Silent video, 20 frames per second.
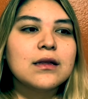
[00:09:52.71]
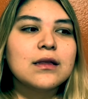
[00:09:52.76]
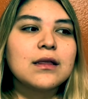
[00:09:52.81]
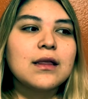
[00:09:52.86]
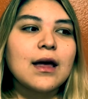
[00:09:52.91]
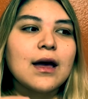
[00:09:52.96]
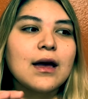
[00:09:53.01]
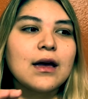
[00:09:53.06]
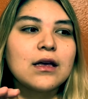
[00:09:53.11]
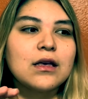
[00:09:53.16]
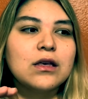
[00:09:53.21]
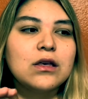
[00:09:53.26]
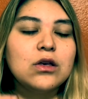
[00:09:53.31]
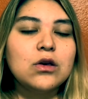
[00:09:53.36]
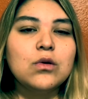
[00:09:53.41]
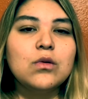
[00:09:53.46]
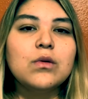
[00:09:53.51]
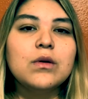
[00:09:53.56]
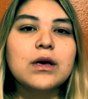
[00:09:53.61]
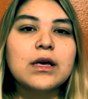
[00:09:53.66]
that
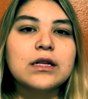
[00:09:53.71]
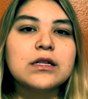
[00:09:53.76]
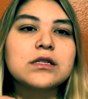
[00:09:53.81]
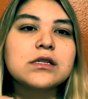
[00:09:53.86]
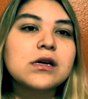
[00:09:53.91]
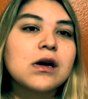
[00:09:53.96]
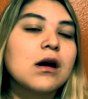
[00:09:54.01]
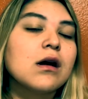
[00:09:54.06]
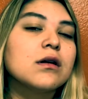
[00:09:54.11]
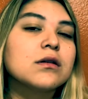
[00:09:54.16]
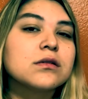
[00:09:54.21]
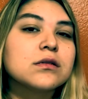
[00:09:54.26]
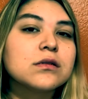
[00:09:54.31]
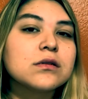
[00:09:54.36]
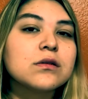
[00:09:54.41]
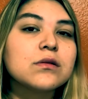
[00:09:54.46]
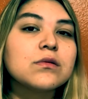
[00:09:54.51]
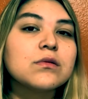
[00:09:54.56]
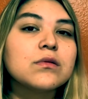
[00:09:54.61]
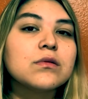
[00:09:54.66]
you can talk
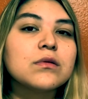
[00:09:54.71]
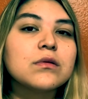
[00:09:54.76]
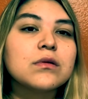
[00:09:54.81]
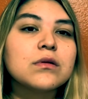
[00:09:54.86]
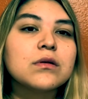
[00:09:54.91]
to,